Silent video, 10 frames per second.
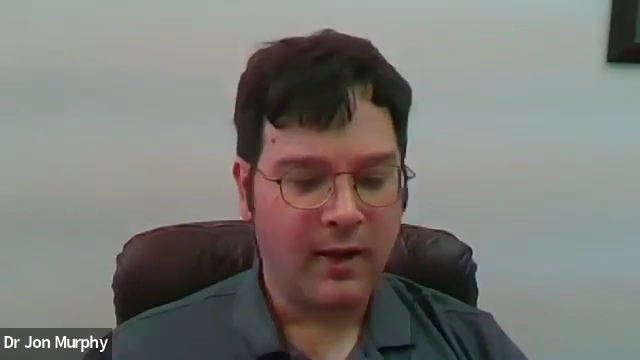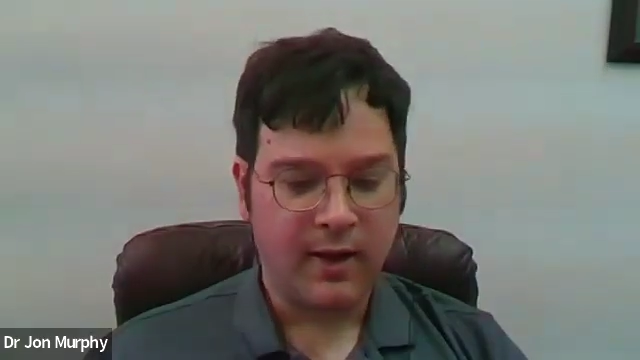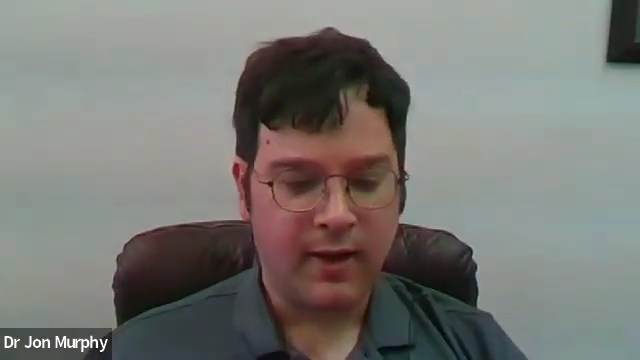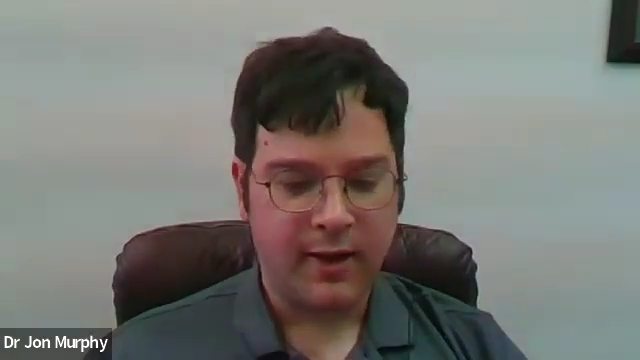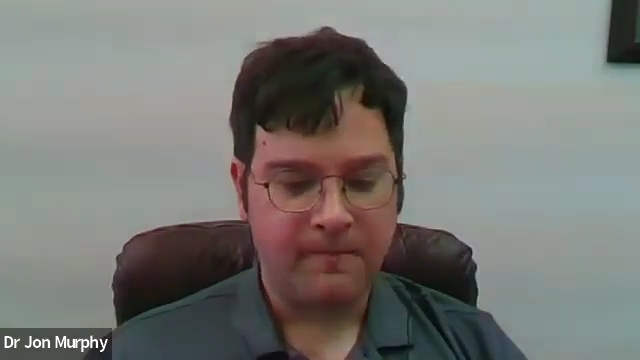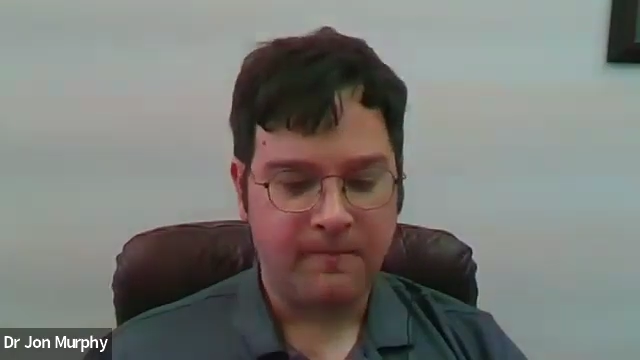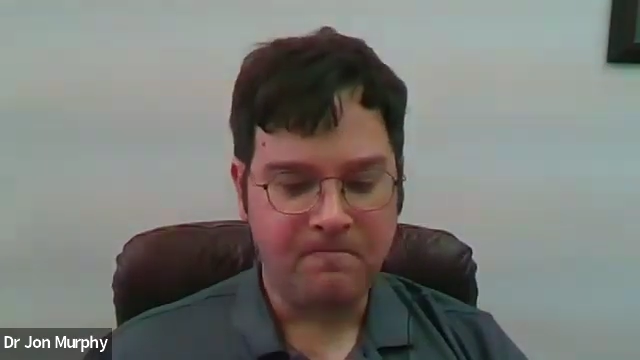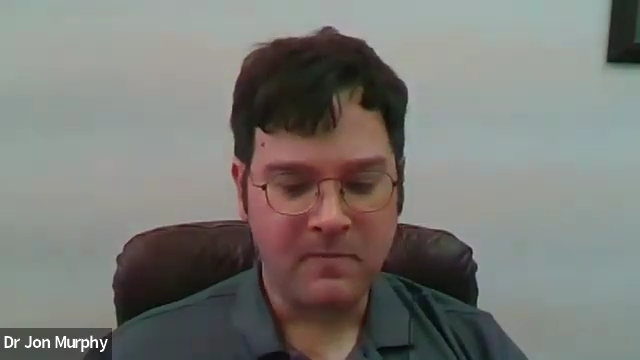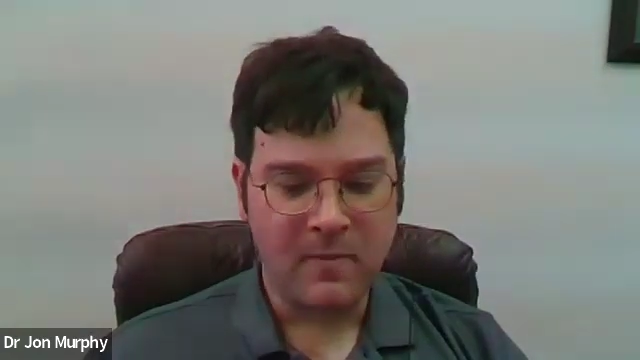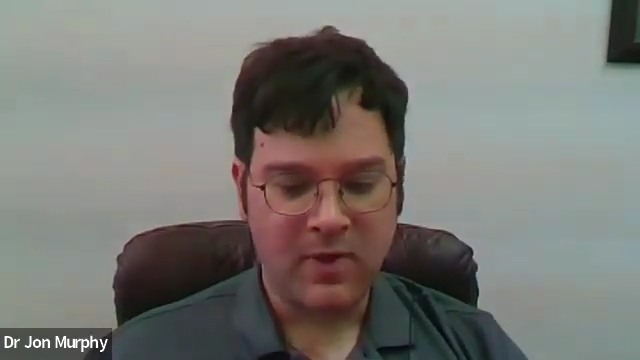Uh,
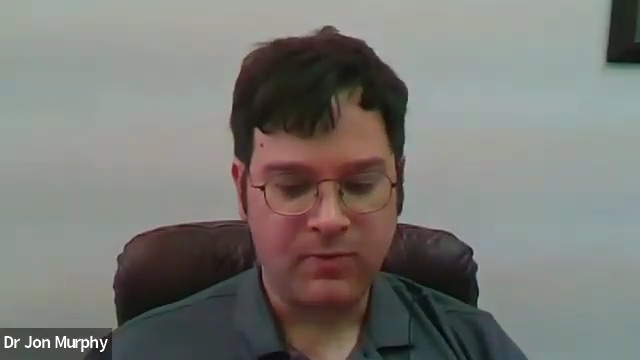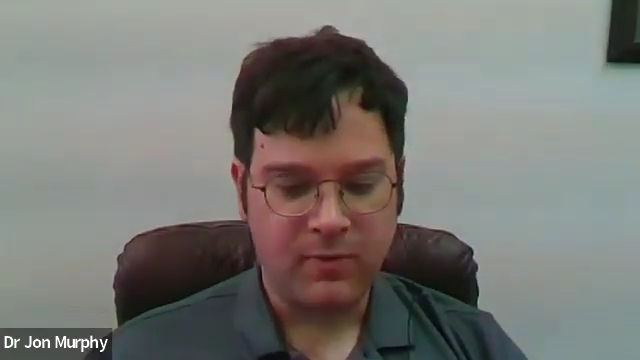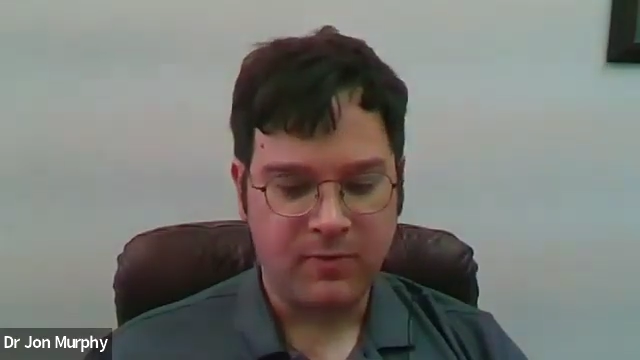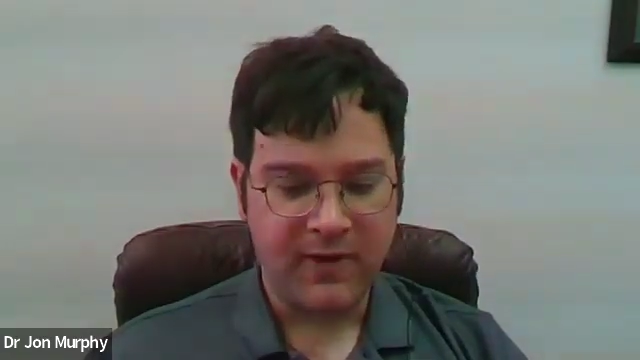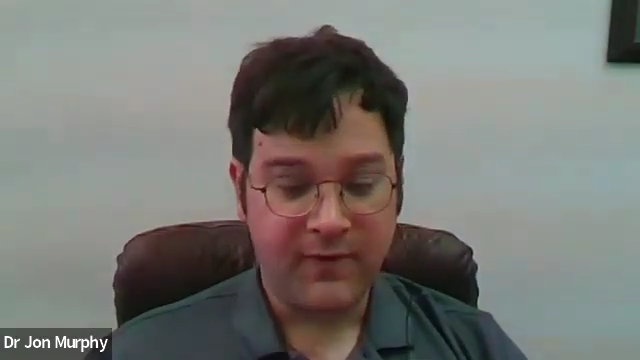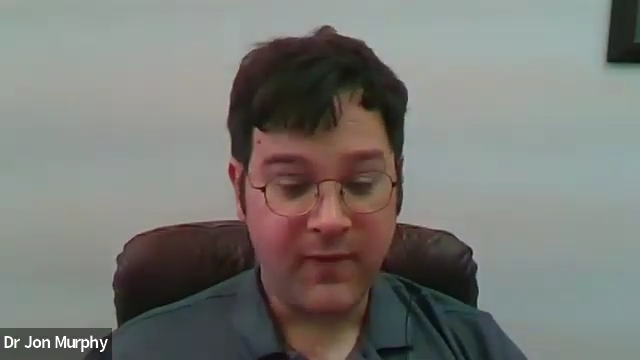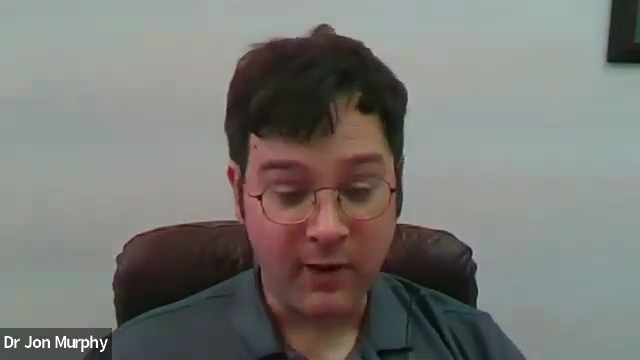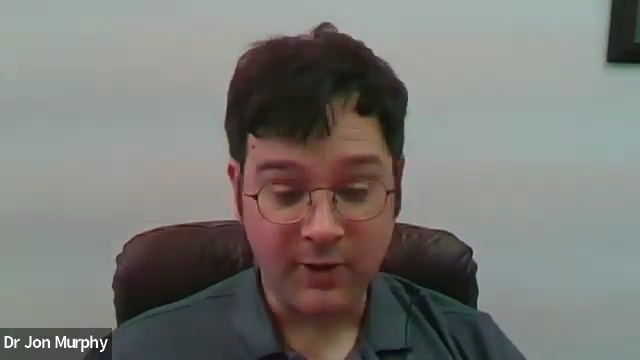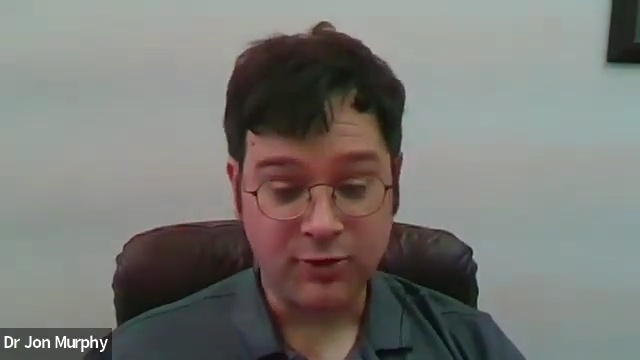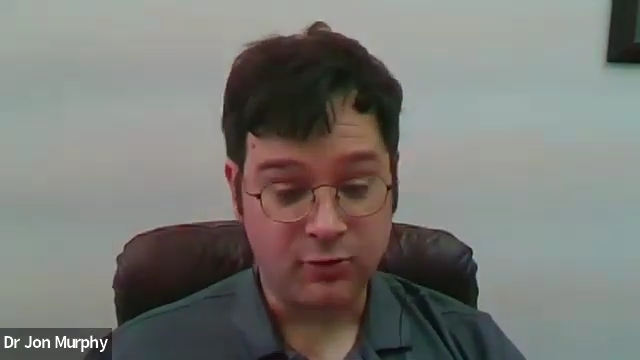this will be
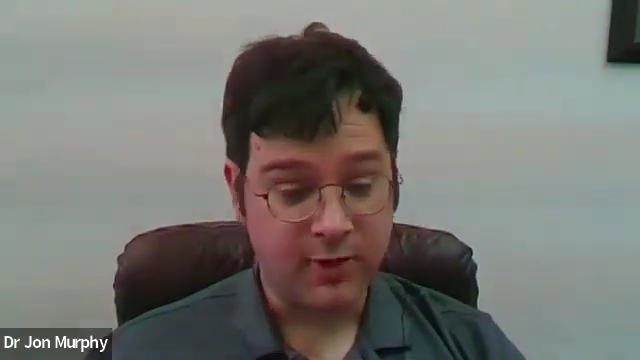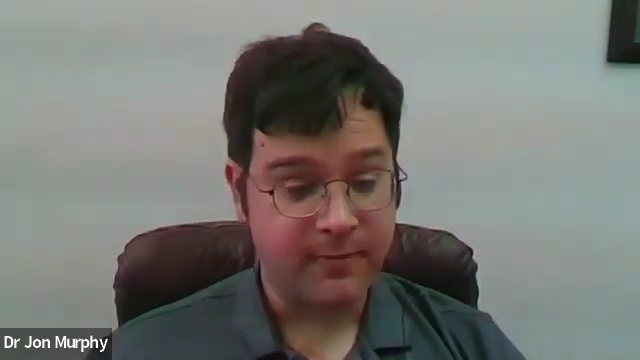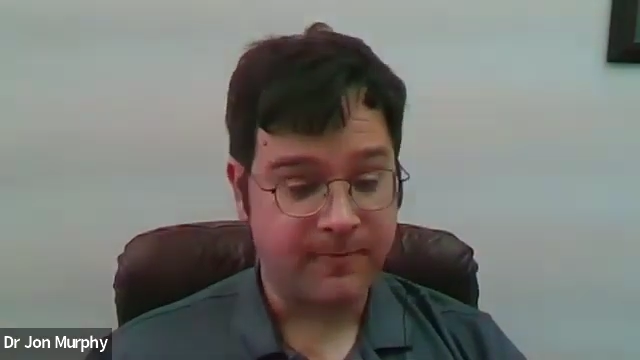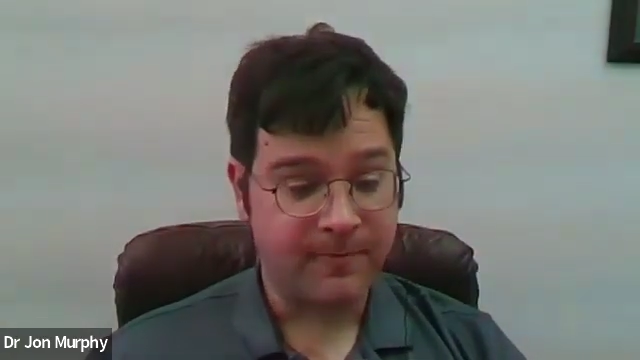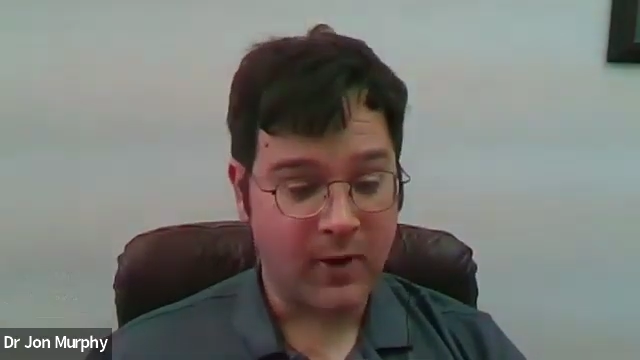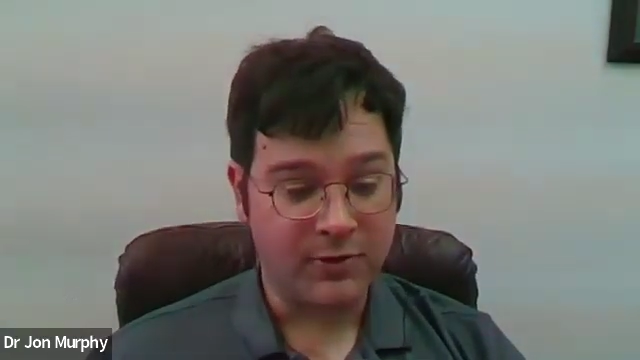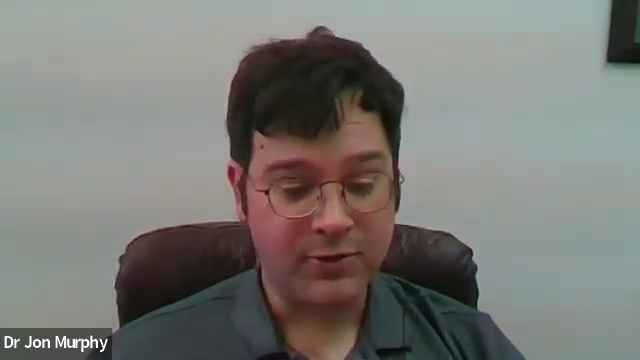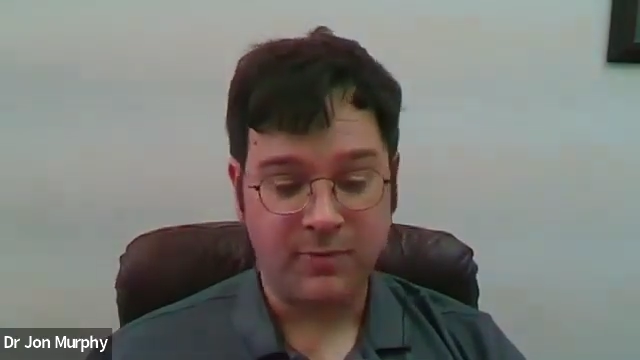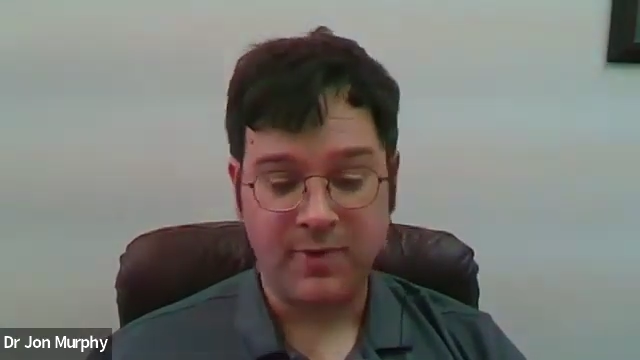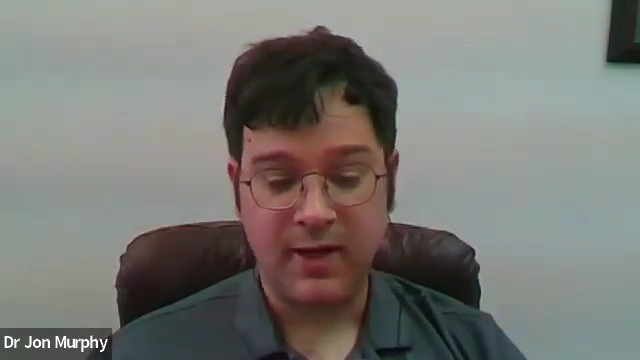fairly short, which
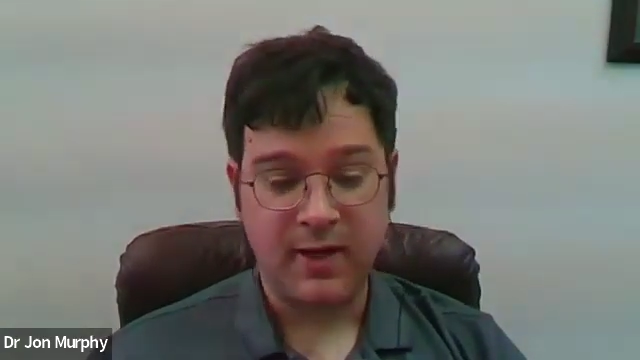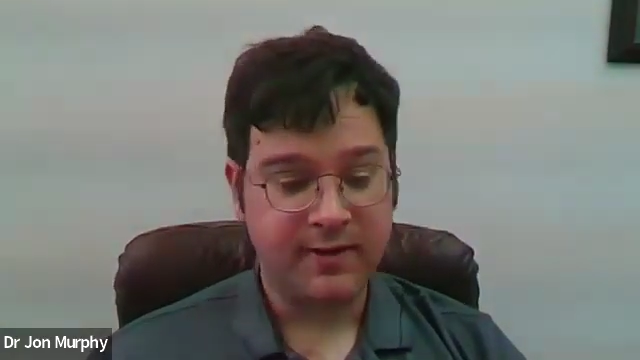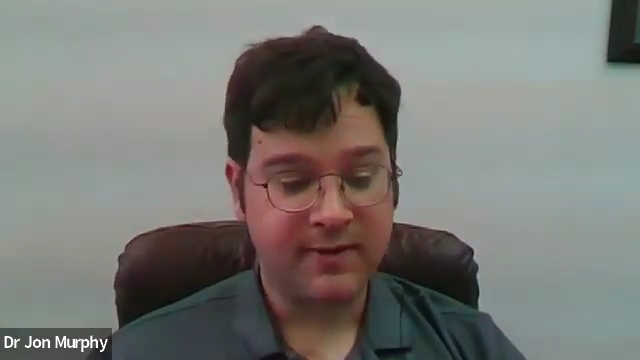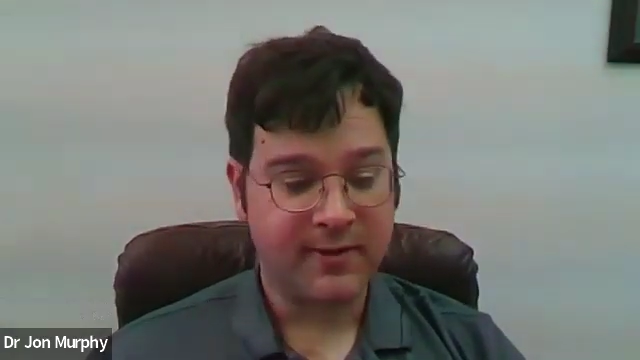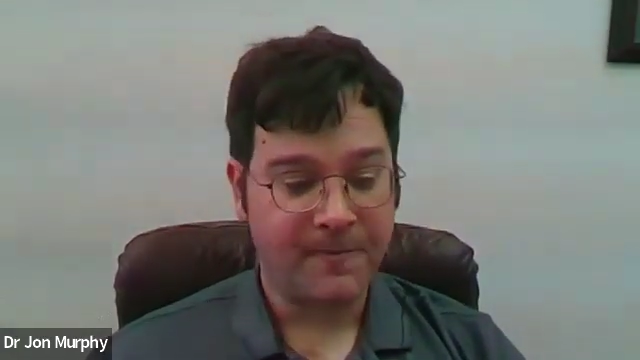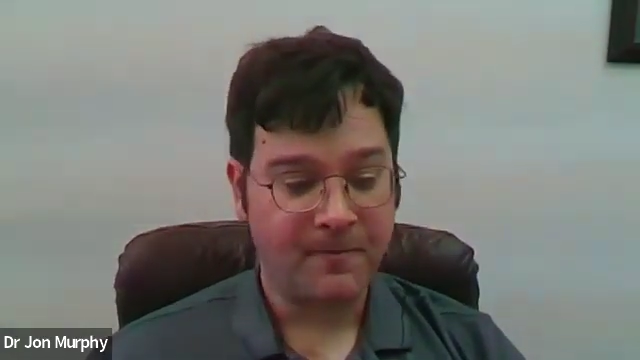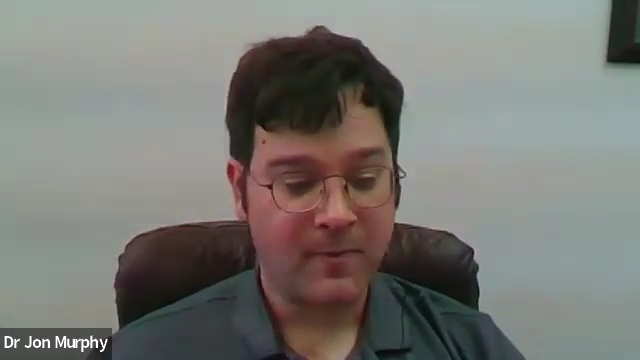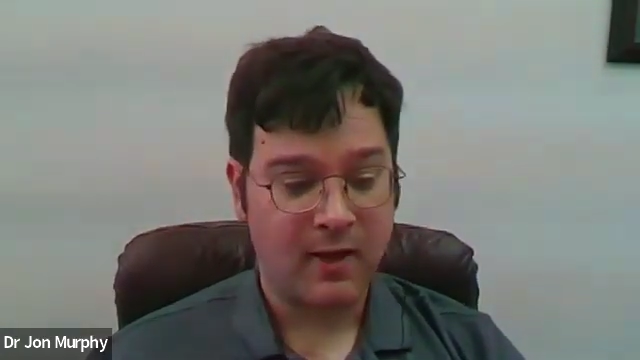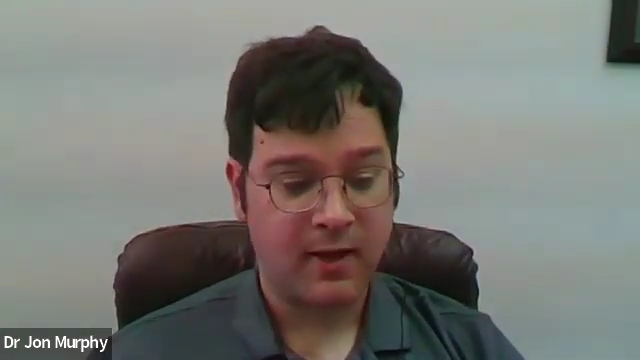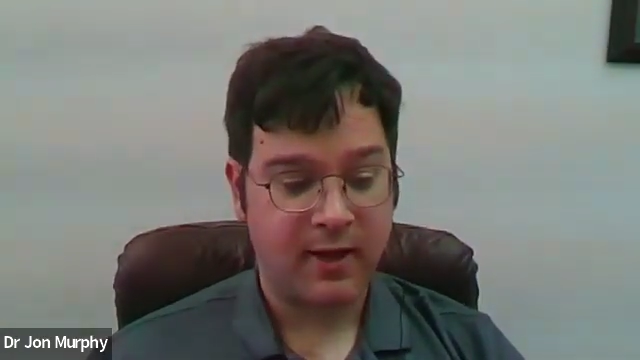should be nice,
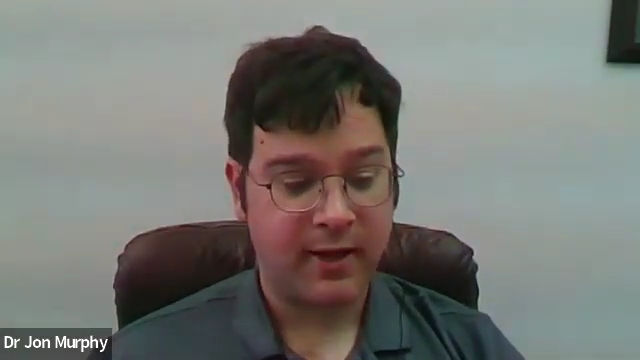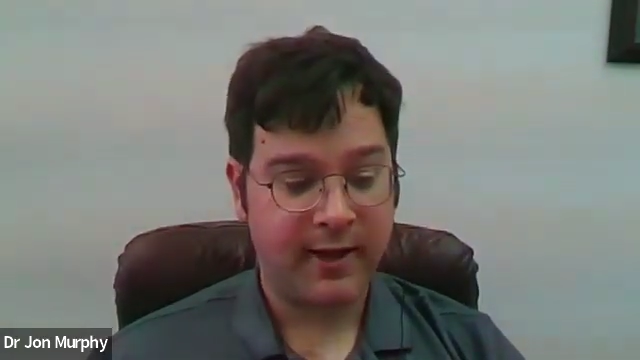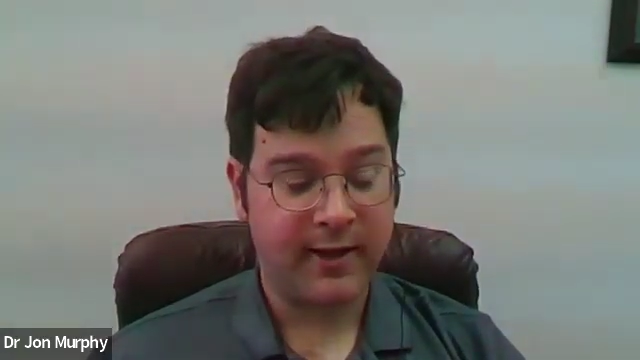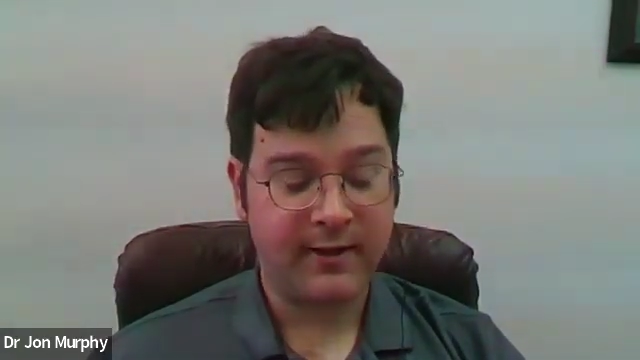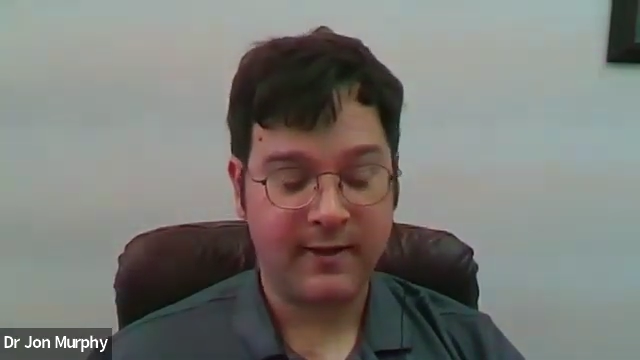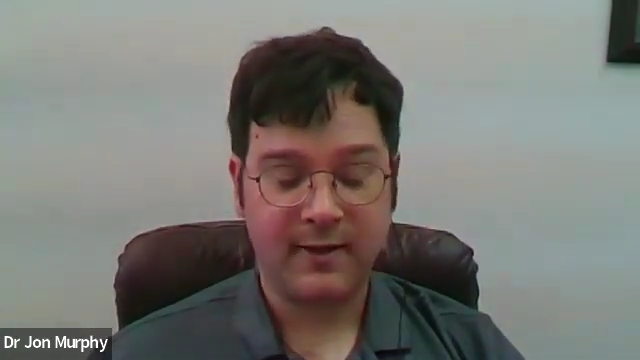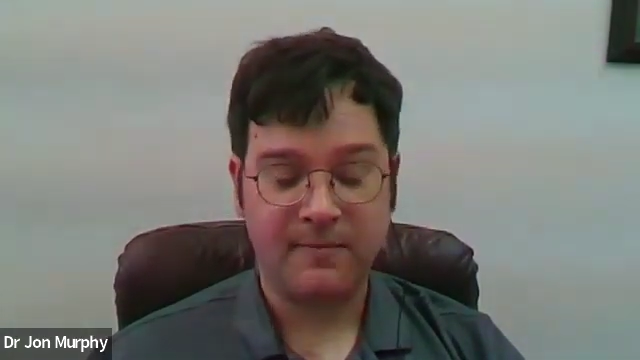and